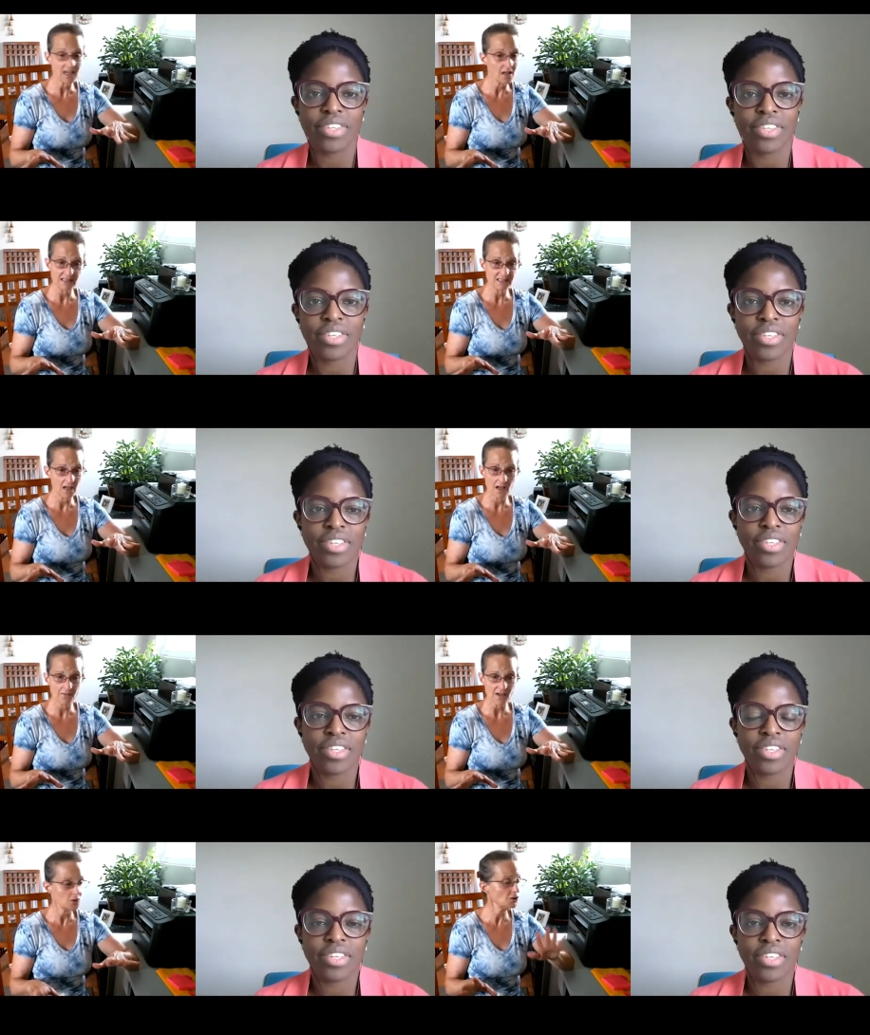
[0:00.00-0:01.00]
Speaker 1: myself,
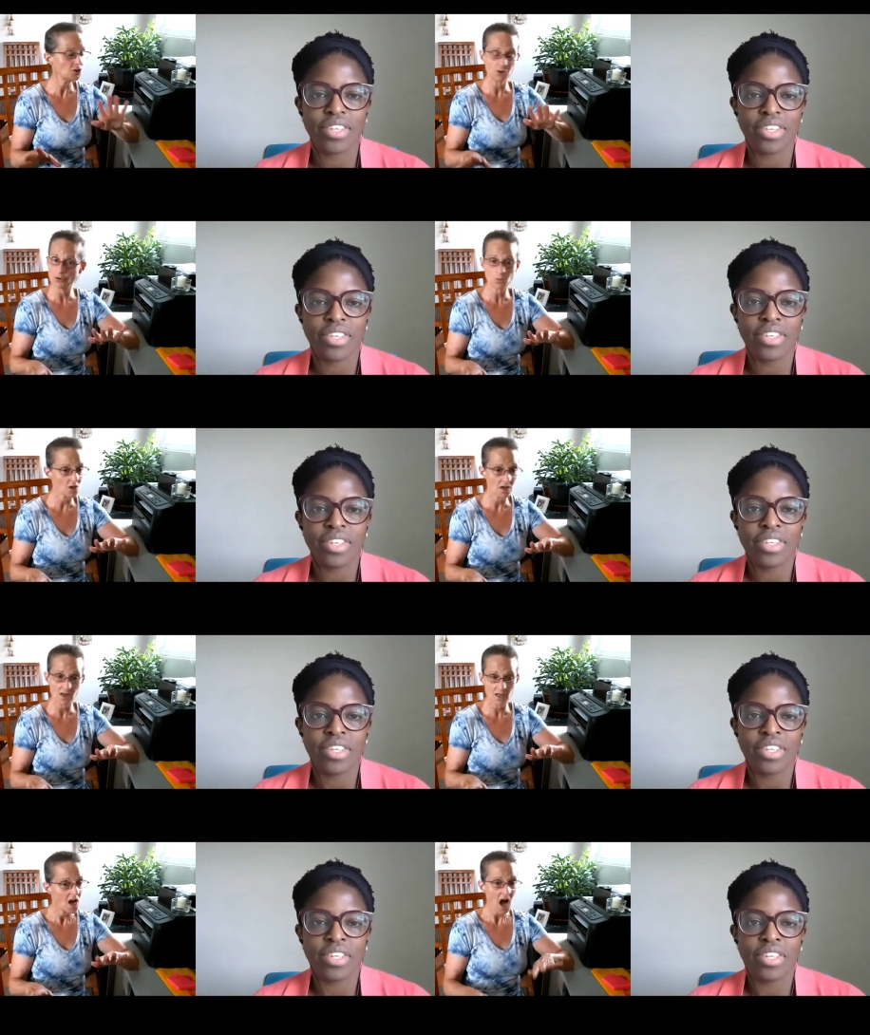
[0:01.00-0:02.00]
I couldn't do the work,
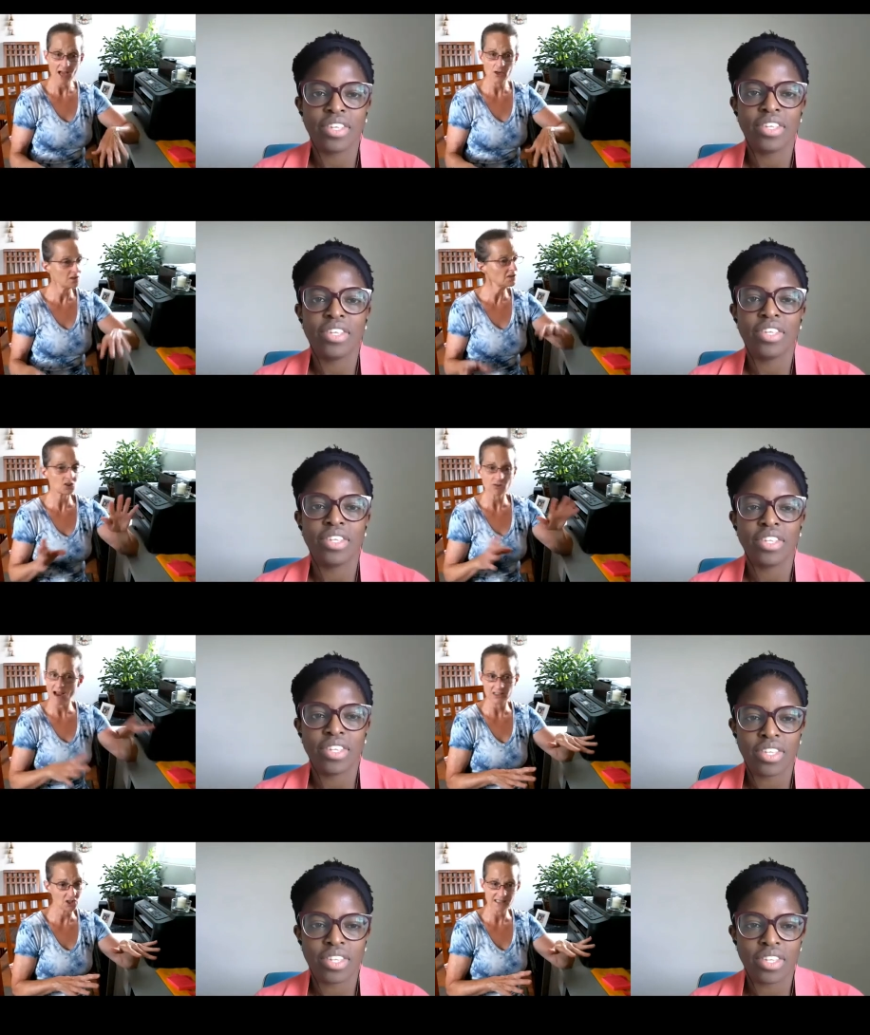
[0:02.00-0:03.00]
I couldn't
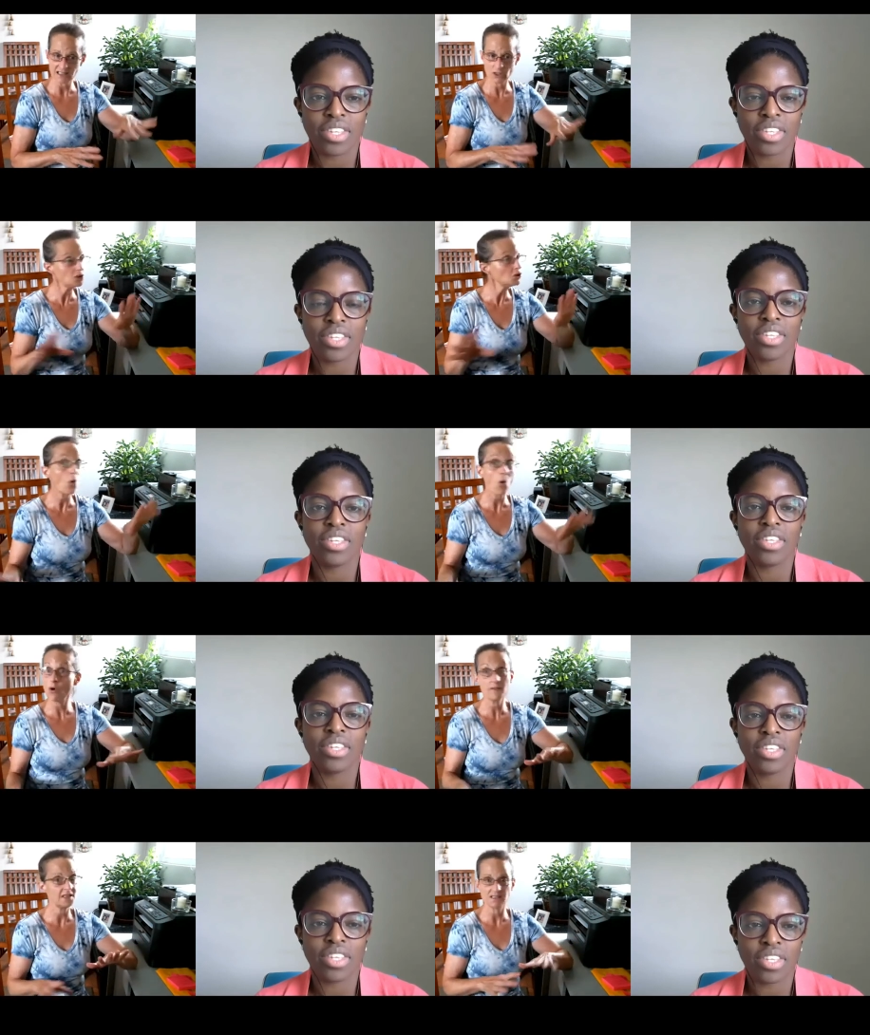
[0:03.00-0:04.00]
strategize, I couldn't do all
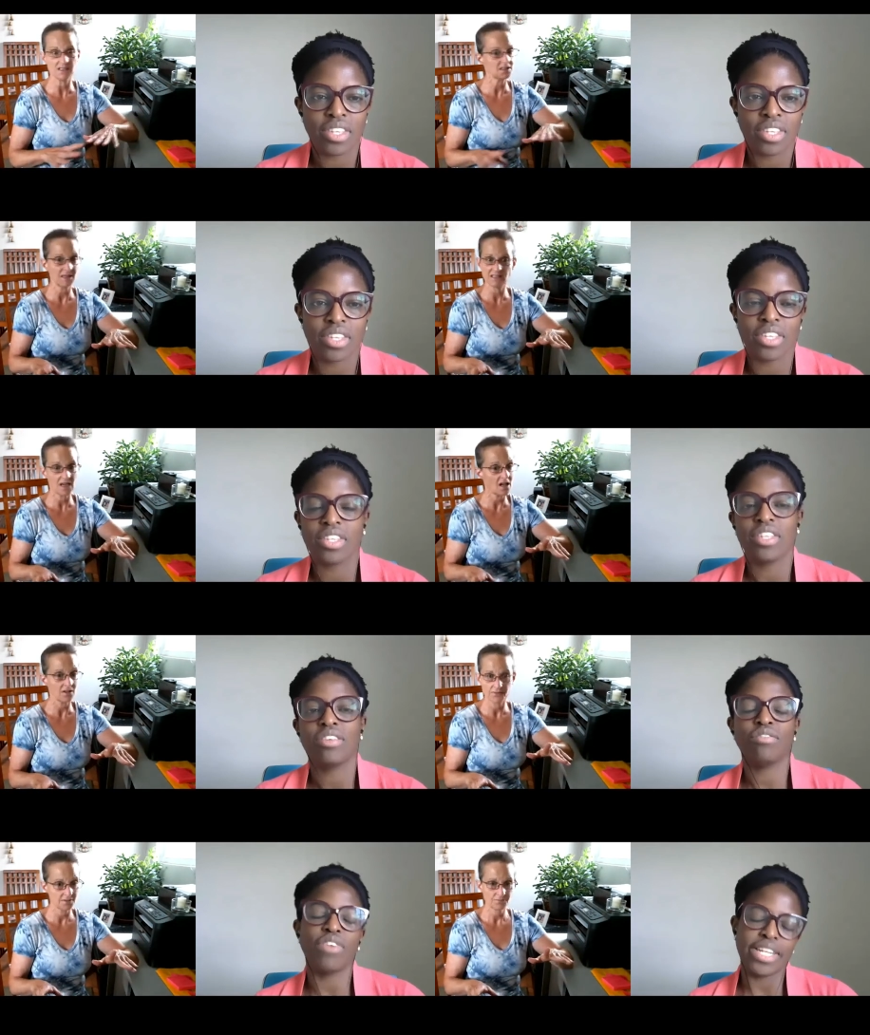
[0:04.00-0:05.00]
of these things myself.
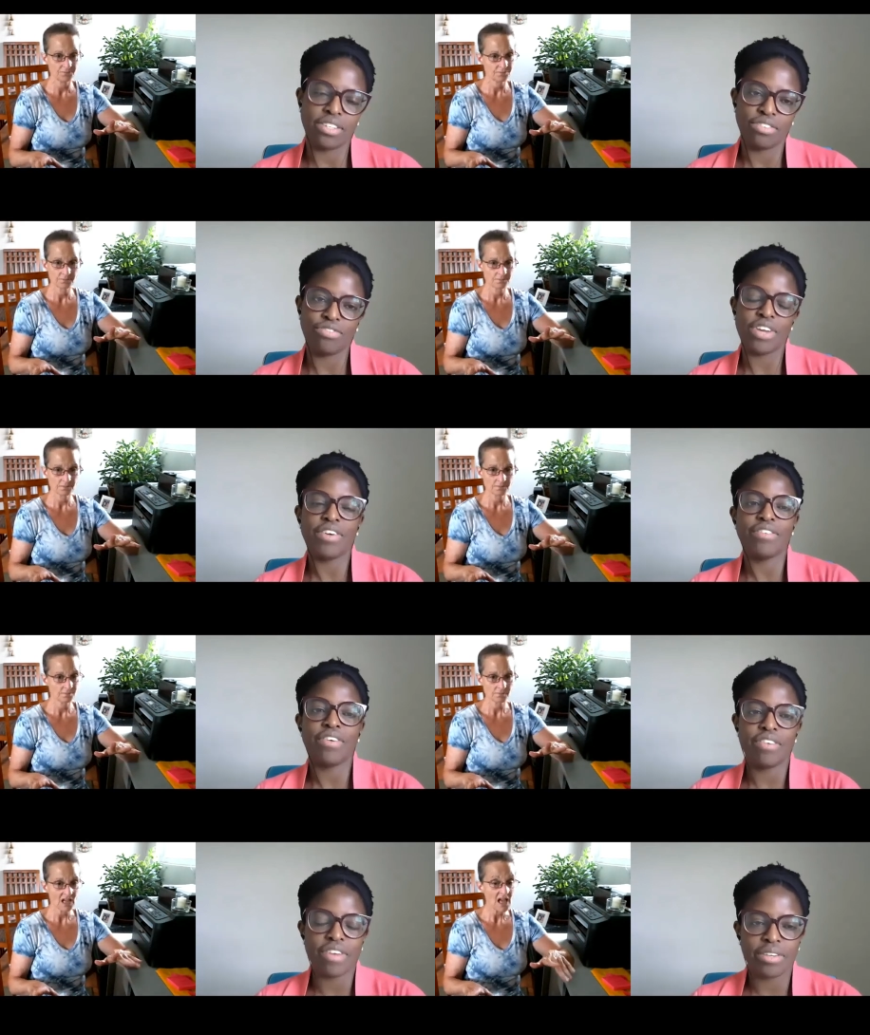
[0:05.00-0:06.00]
Speaker 2: Right. Right, right, right,
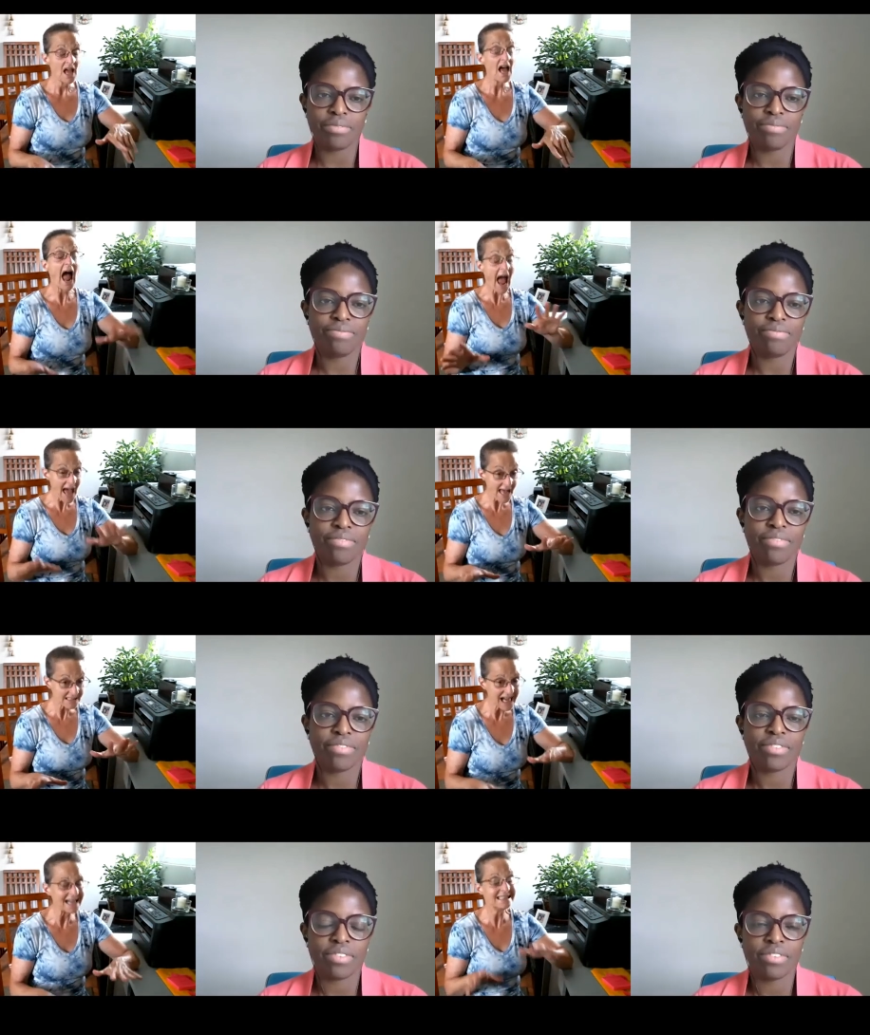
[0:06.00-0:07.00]
Speaker 1: right. And
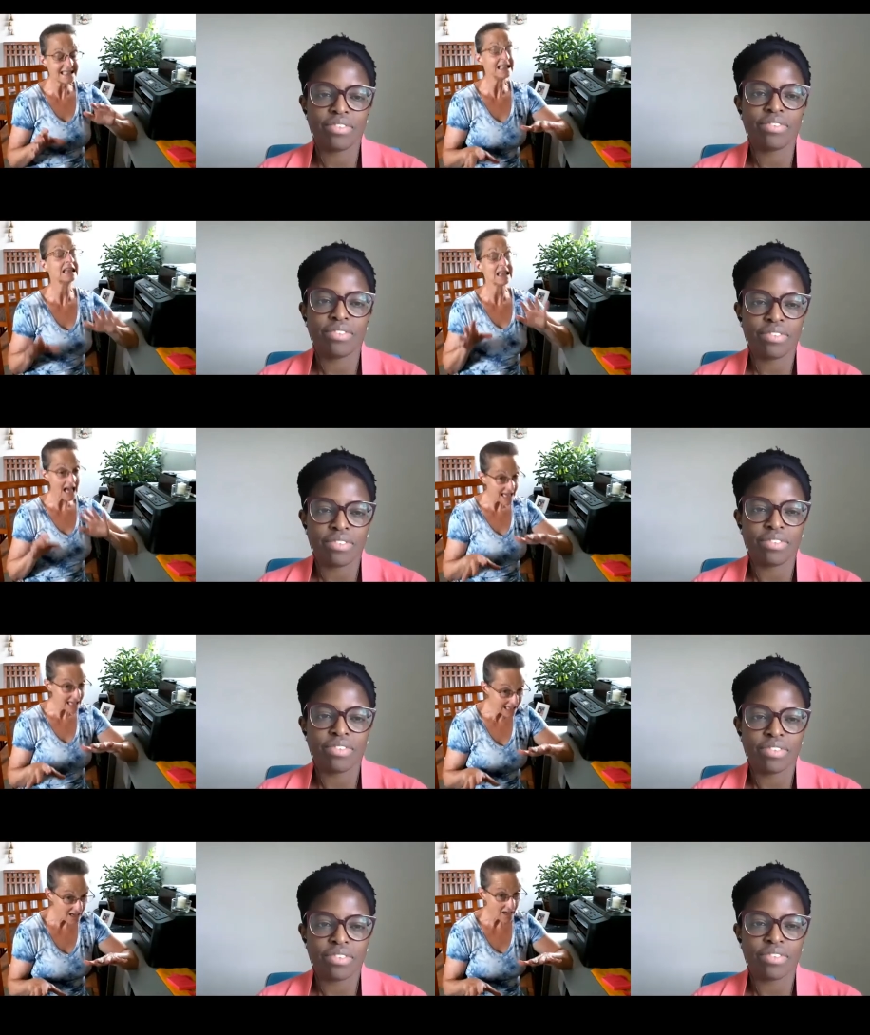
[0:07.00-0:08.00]
I didn't
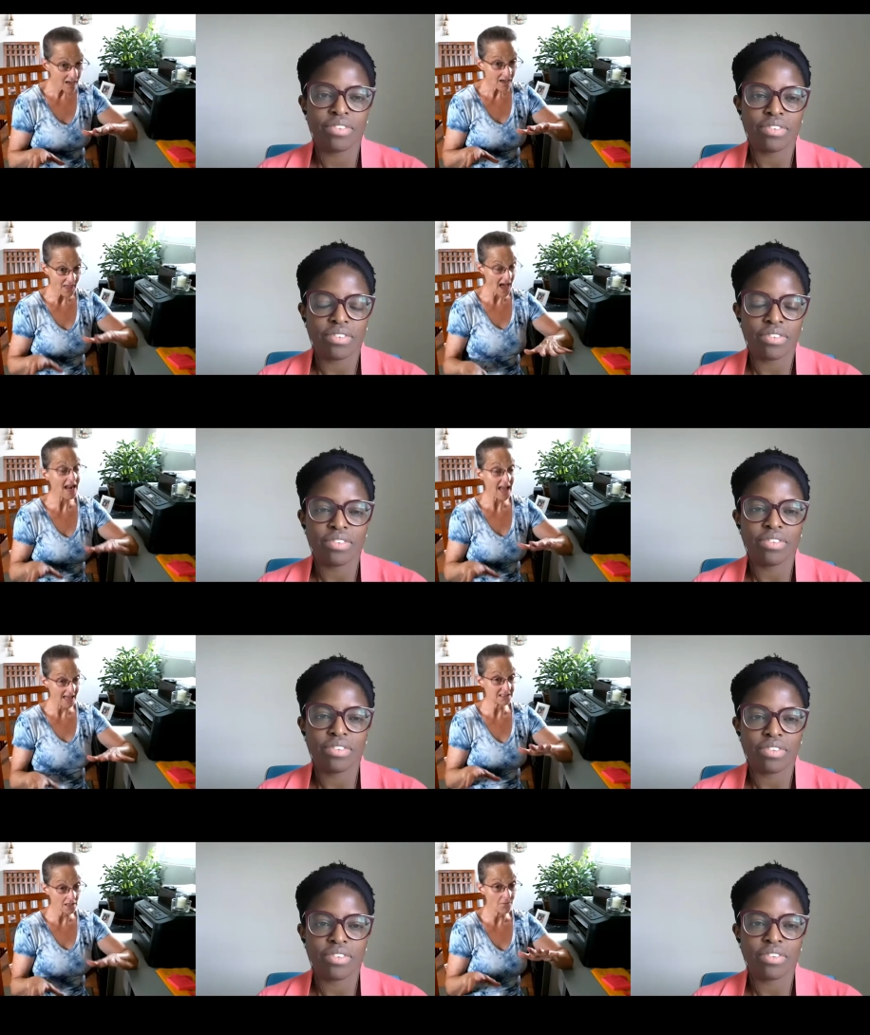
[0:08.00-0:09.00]
like that
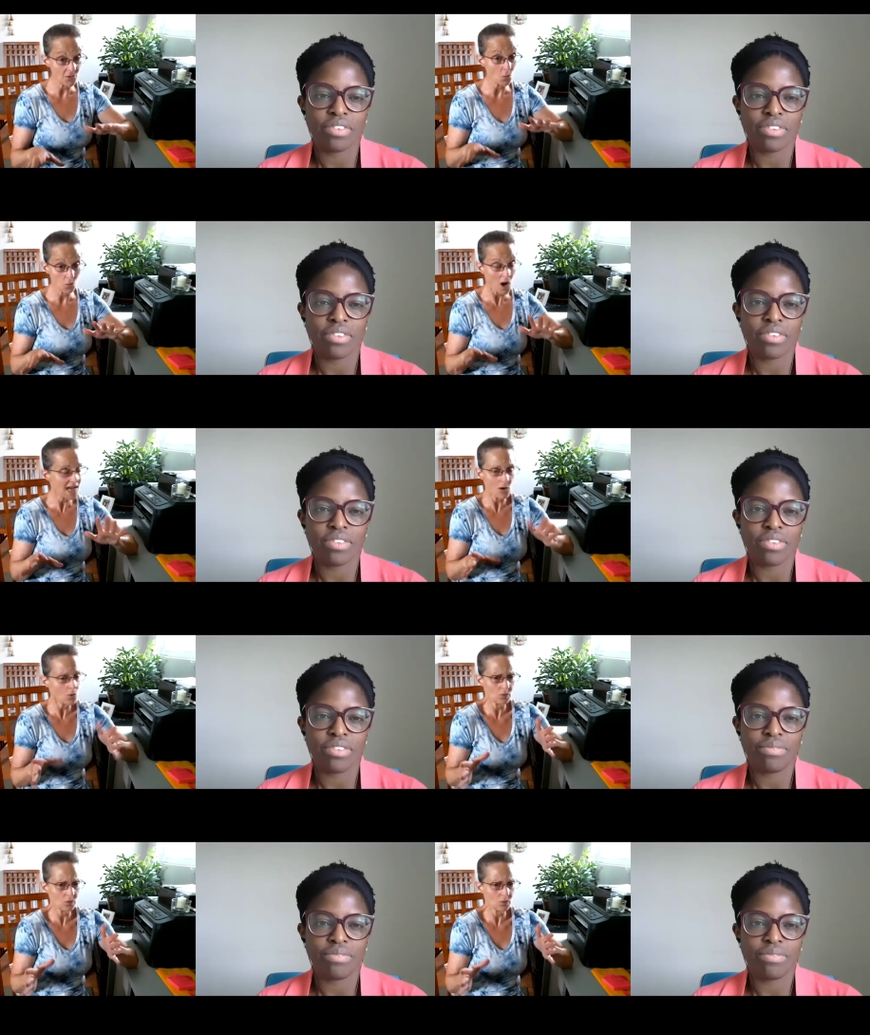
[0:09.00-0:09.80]
end of the I don't